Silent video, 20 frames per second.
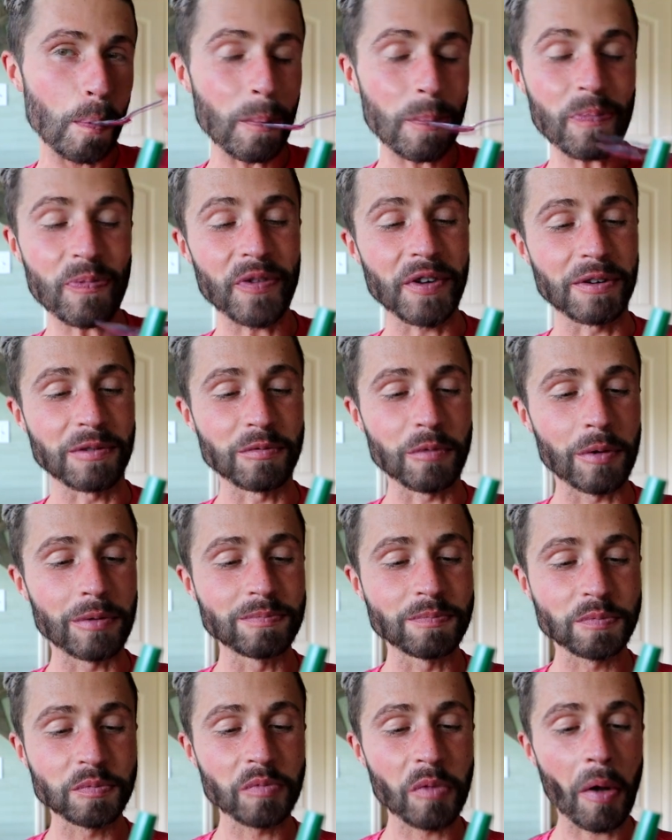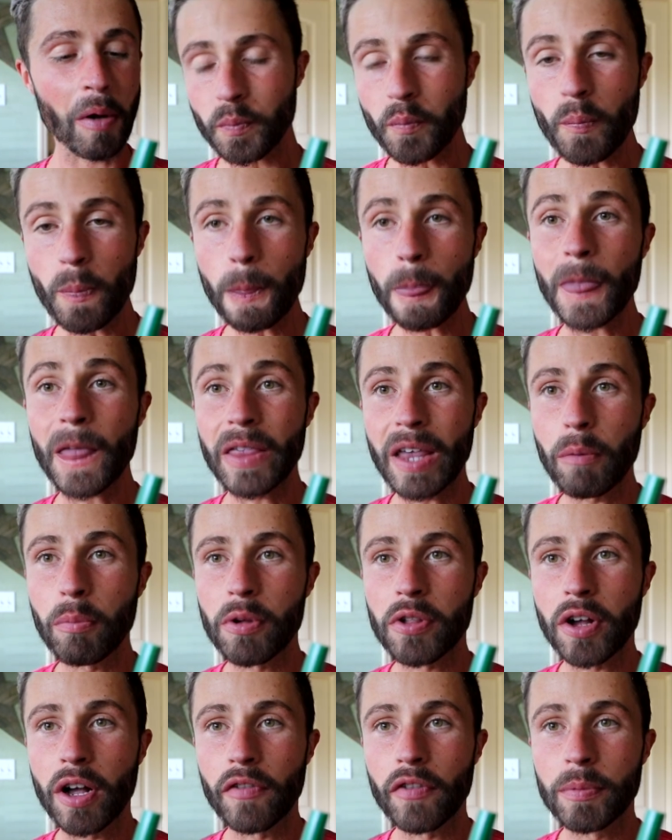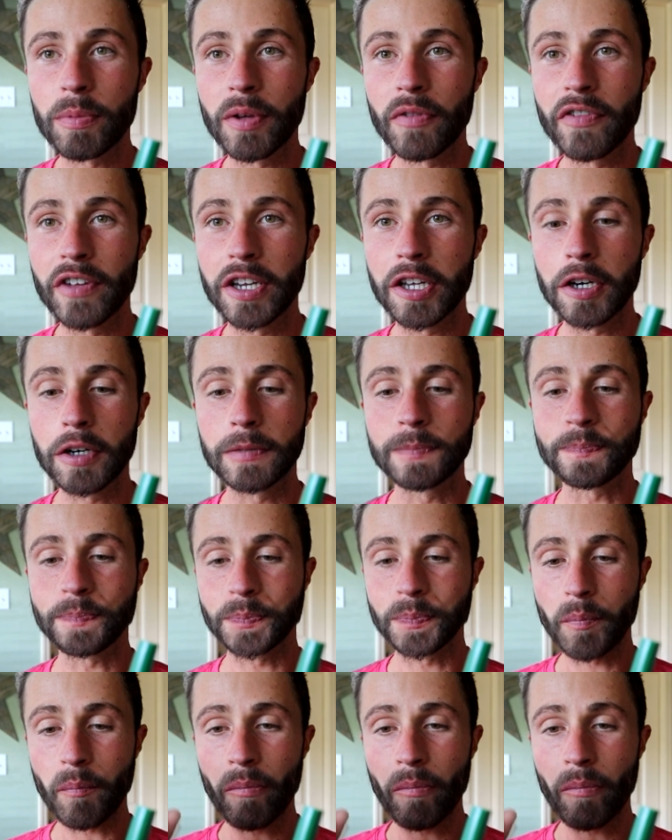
That was all from the video.